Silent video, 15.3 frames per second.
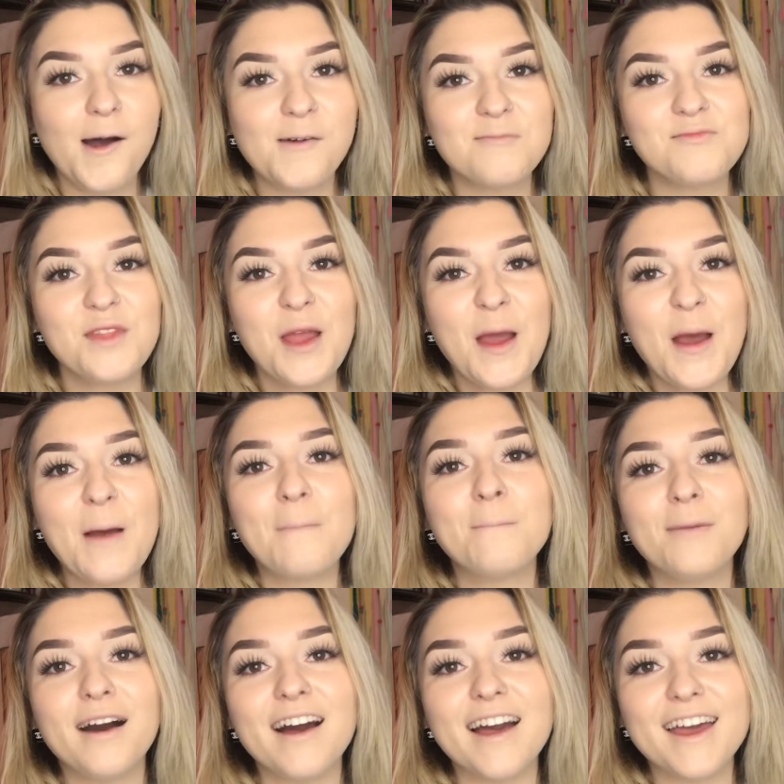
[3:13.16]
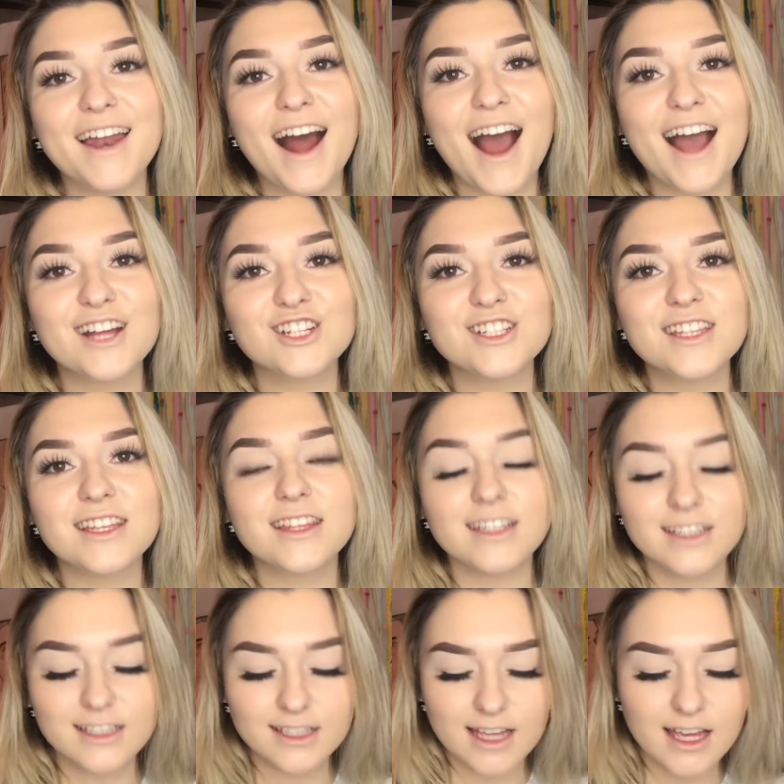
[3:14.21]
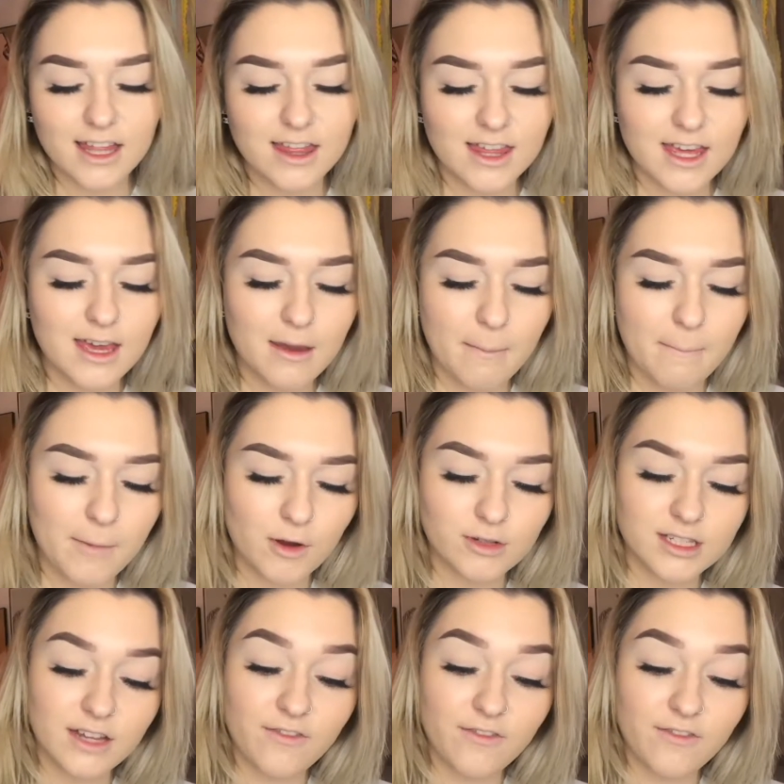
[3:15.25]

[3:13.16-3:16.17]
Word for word: Um, but I just think this is like the most,